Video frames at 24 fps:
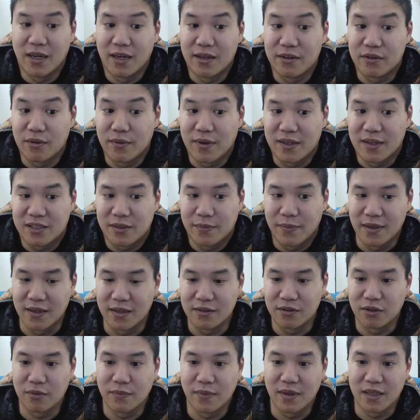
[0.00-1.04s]

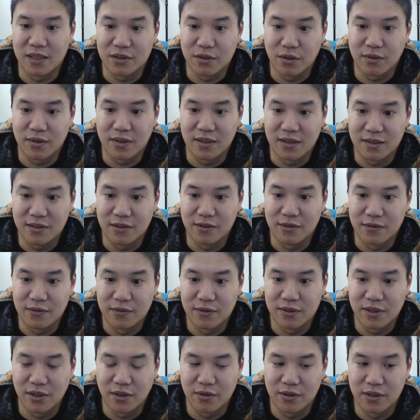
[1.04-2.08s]
underestimated during my journey too.
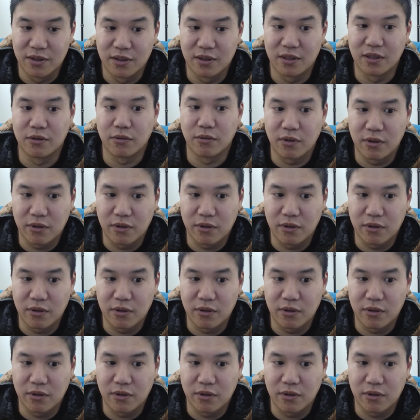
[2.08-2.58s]
So the door to